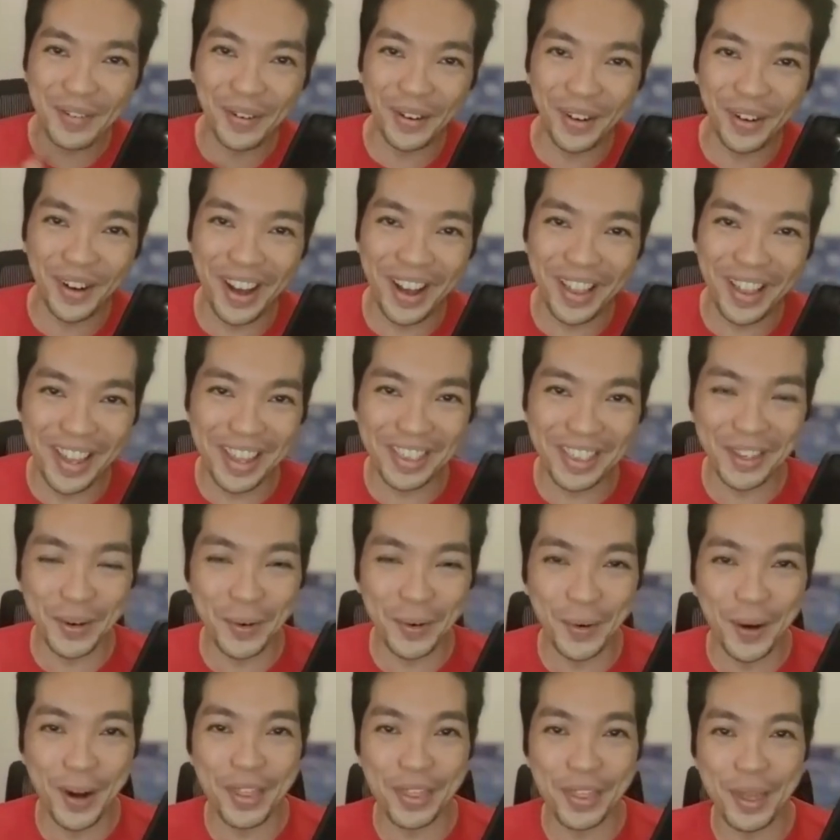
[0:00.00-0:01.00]
for all that
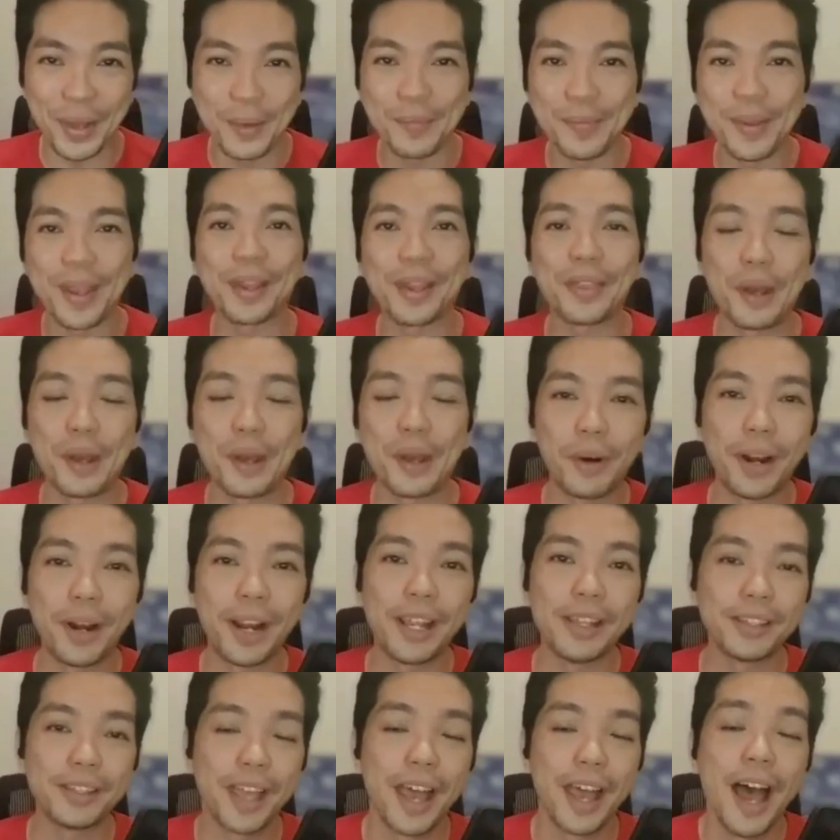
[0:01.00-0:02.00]
they're worth and pick their
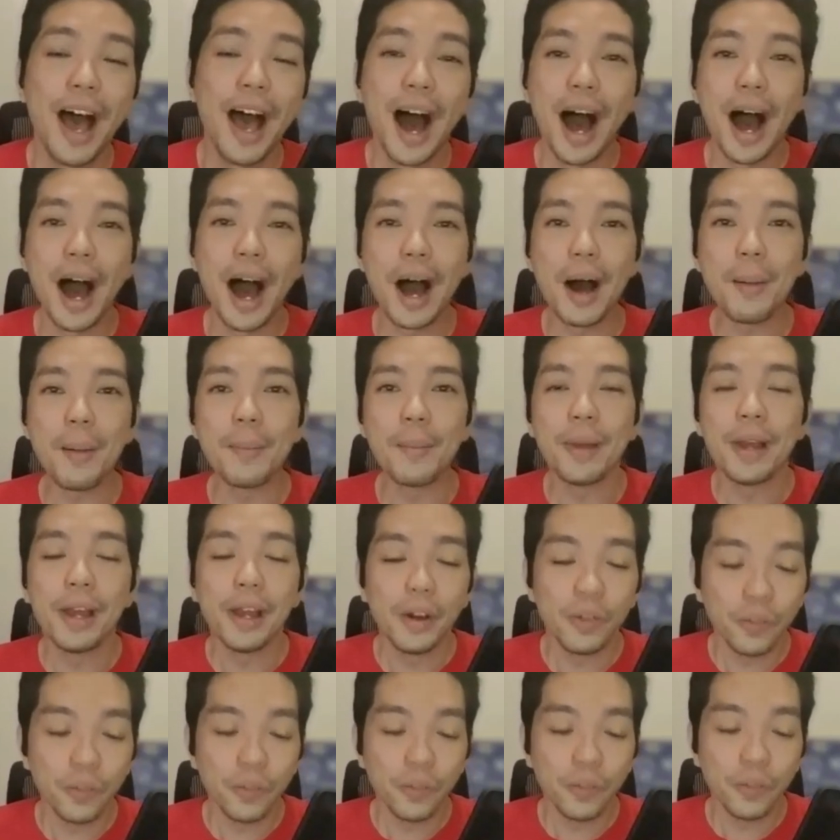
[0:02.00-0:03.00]
brains. Um,
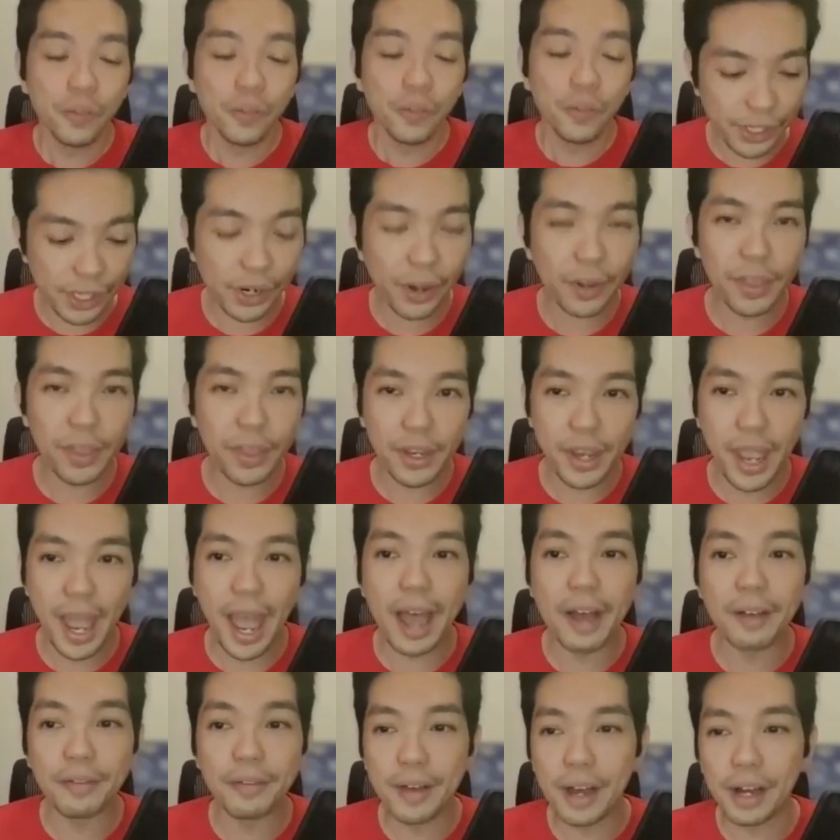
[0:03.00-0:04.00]
for your single that you
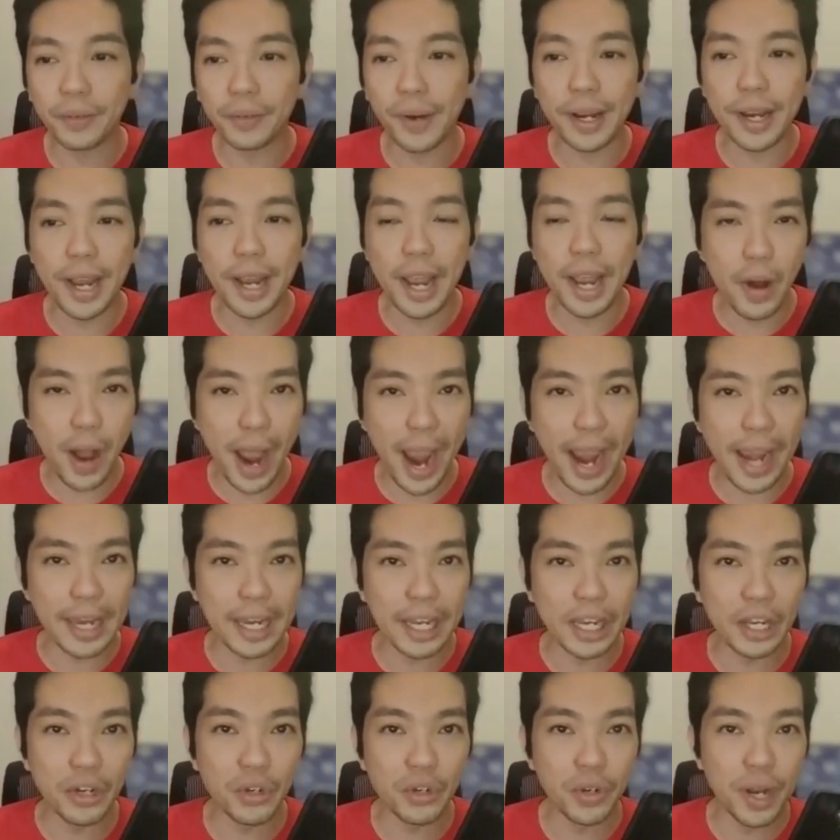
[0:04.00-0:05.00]
have out right now, I
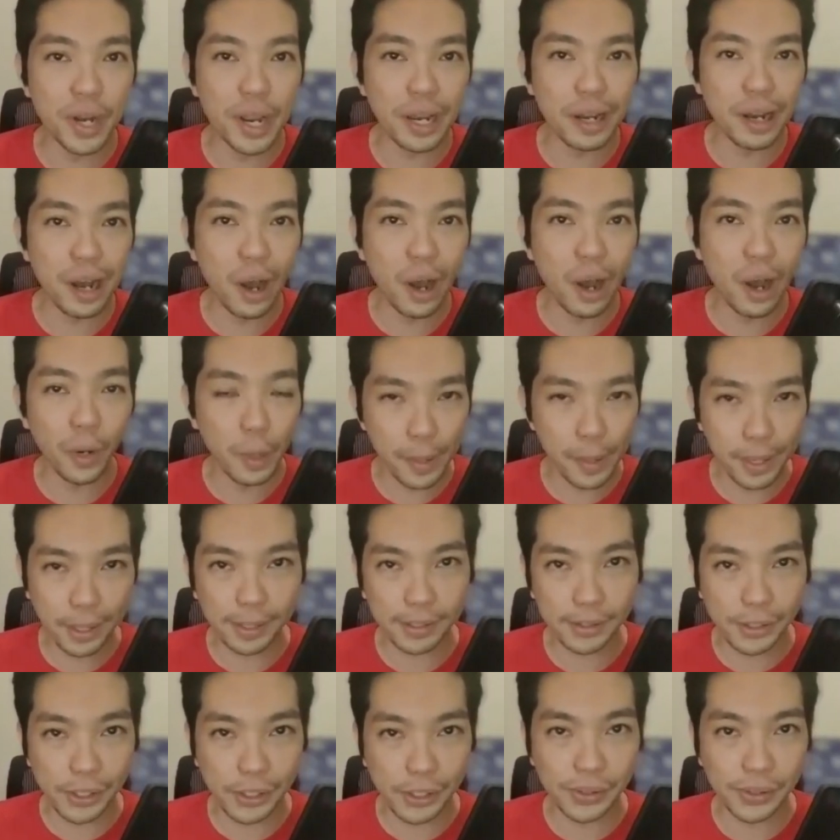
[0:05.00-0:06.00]
Need You Now, I want to
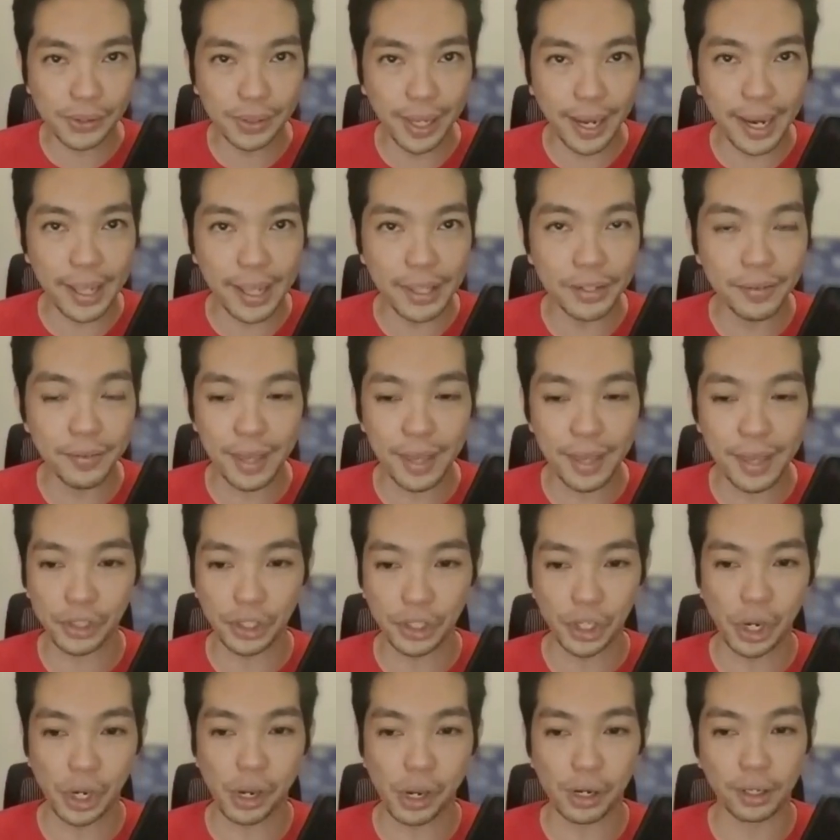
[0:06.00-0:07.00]
pick on two lines of that
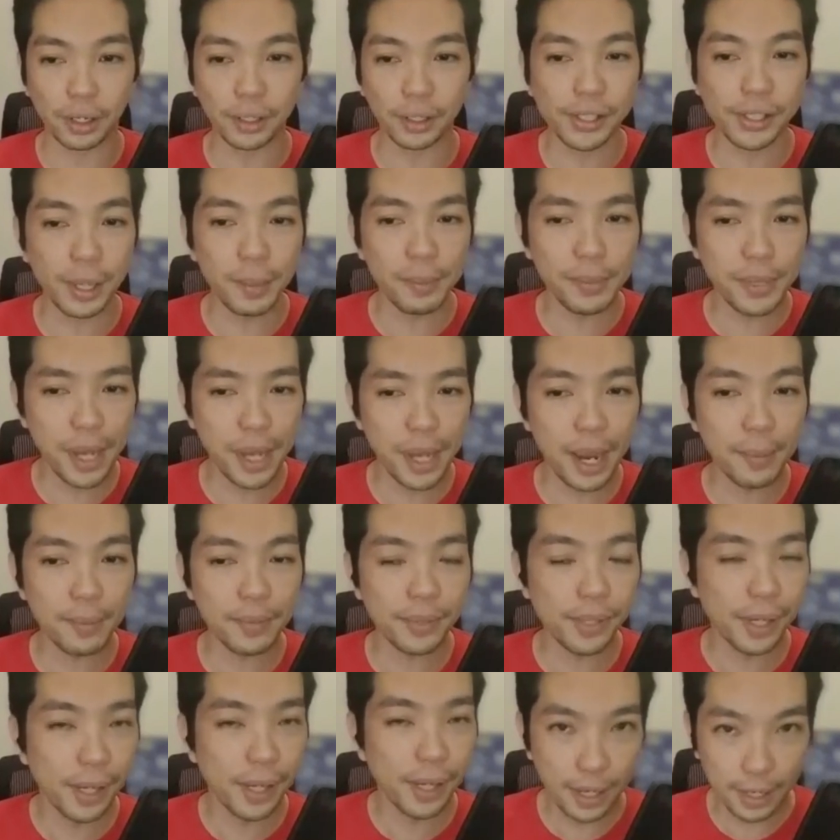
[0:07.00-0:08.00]
song.
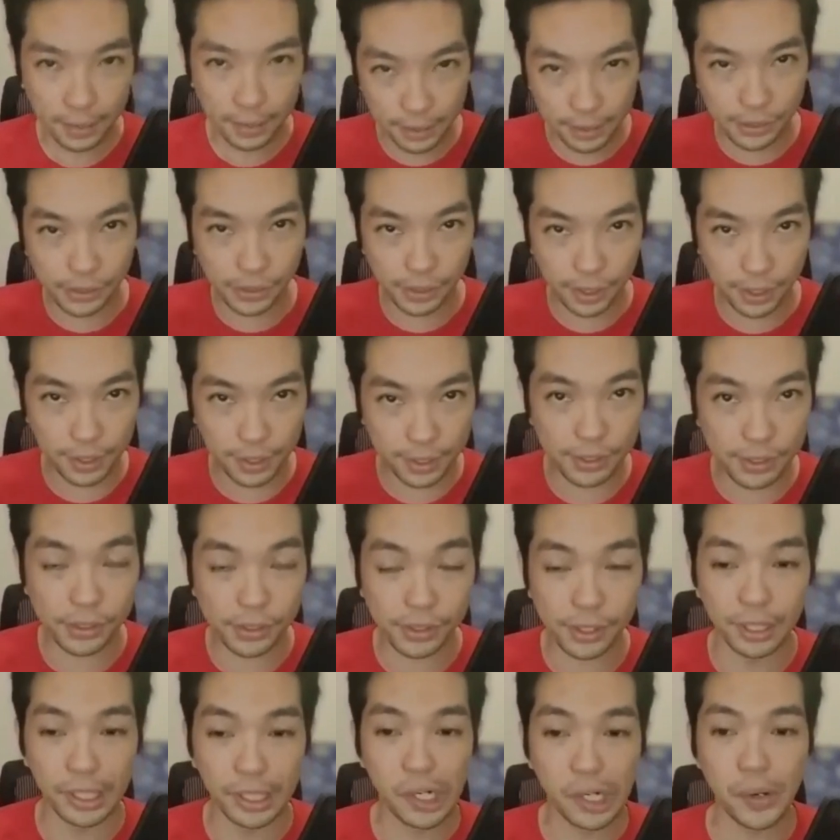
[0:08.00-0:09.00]
Sometimes, and this this
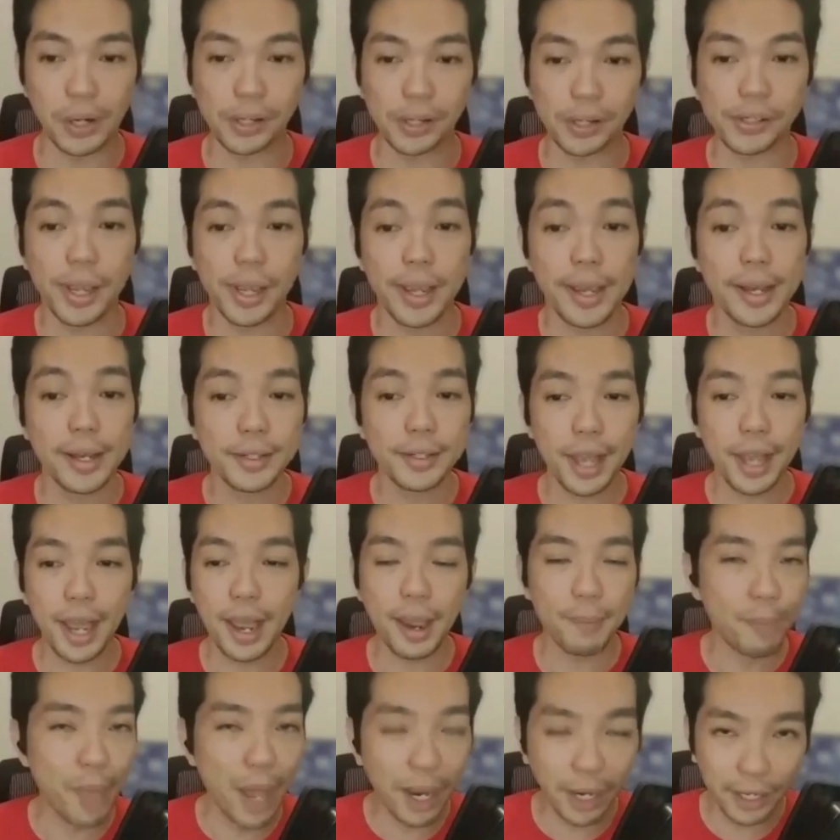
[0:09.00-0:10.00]
is the lyrics.
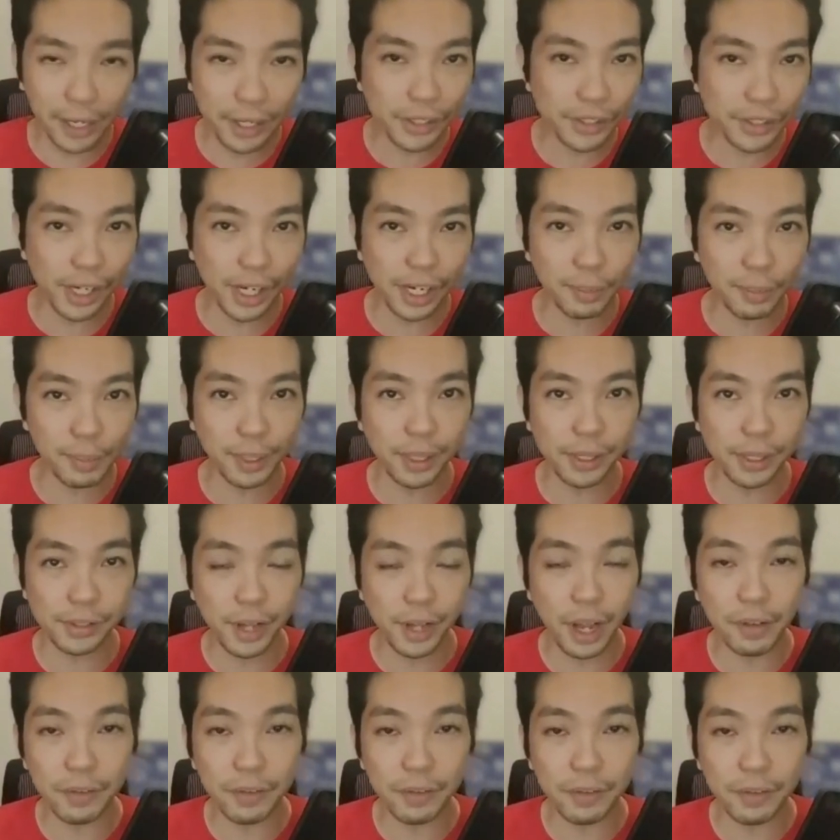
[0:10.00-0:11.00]
I'm not going to sing because
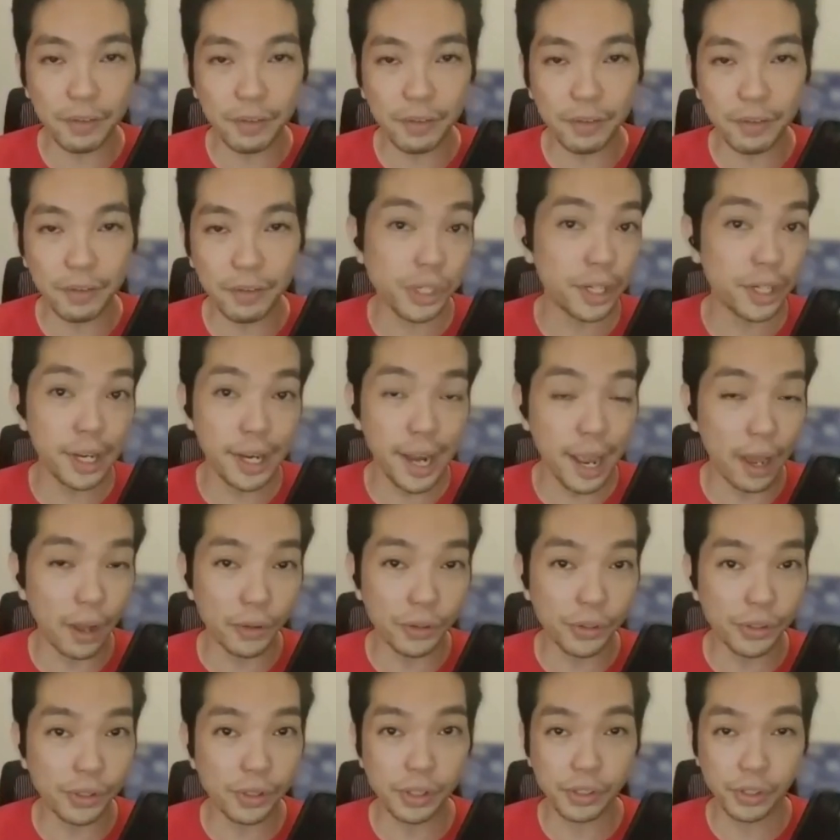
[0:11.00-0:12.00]
obviously I'm just an
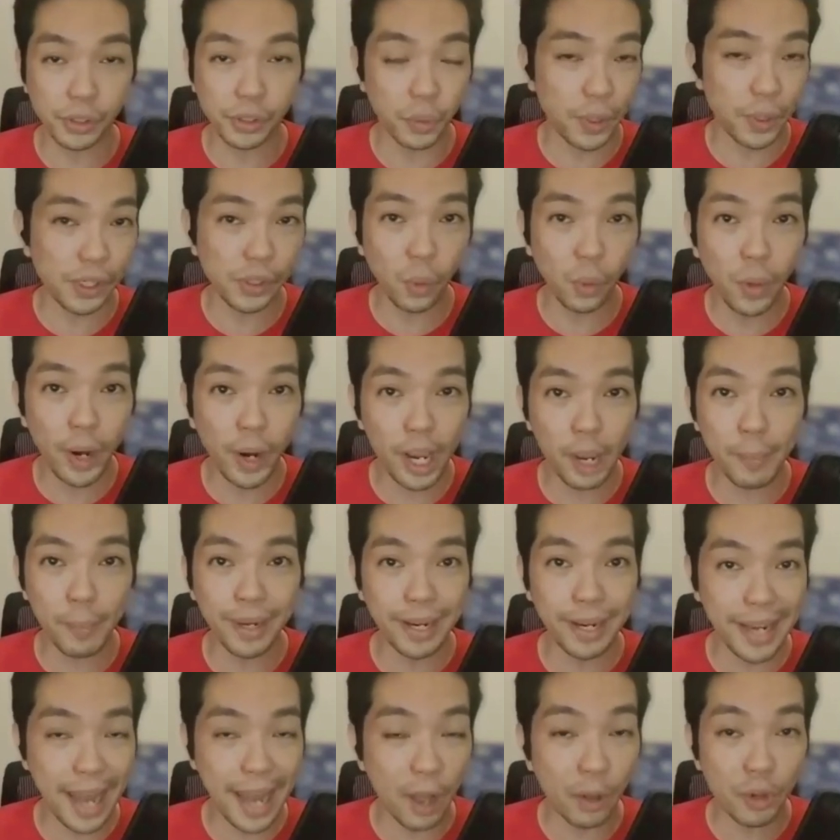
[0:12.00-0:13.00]
announcer. There's a reason why I'm
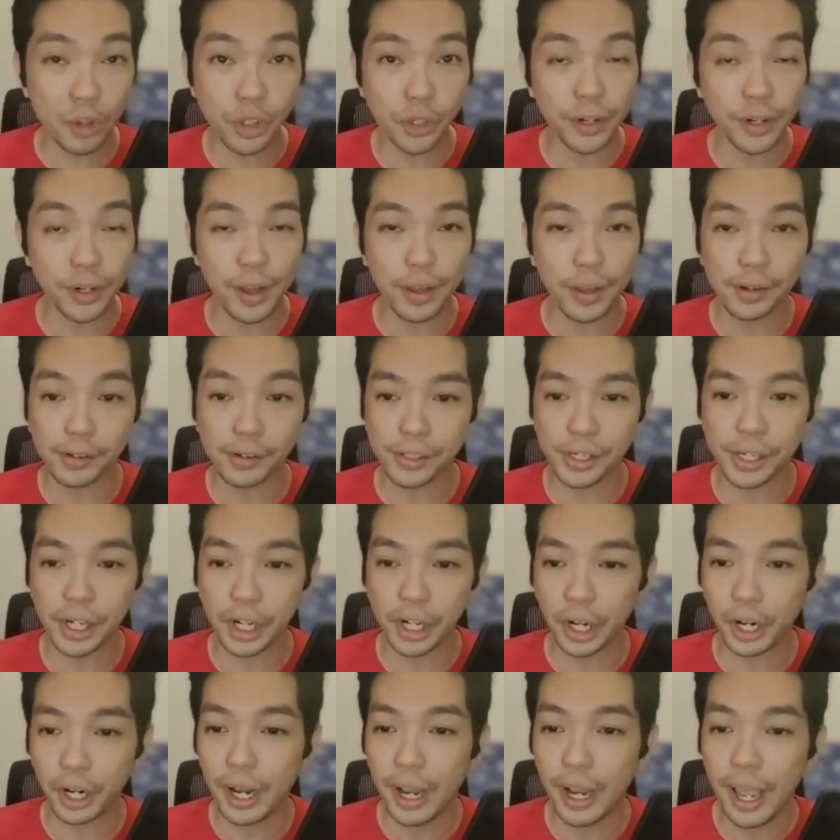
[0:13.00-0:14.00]
an announcer and not a
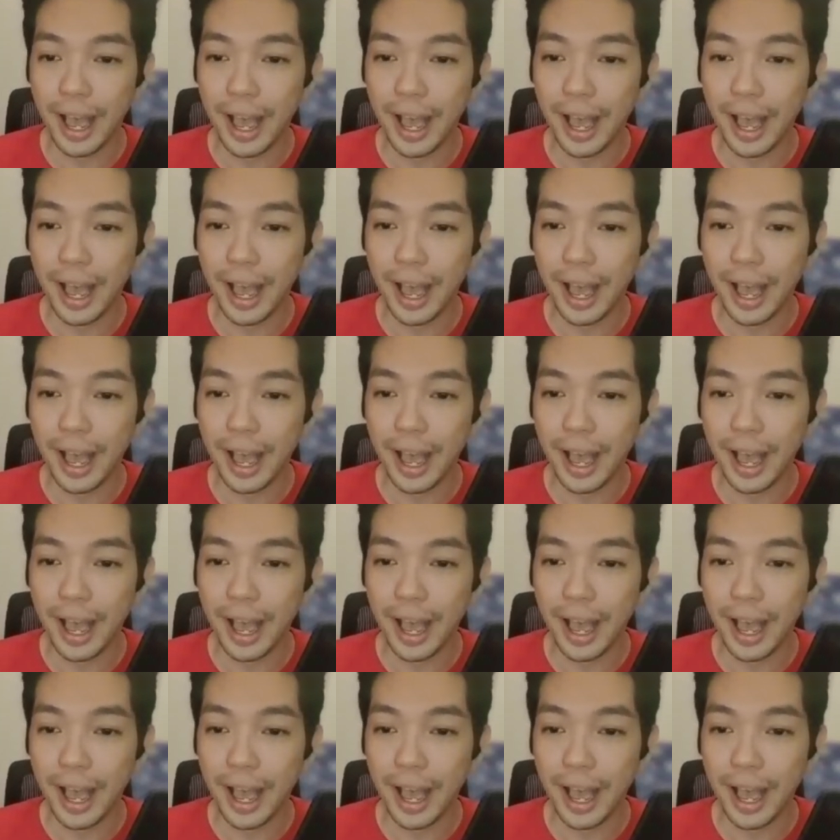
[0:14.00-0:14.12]
singer,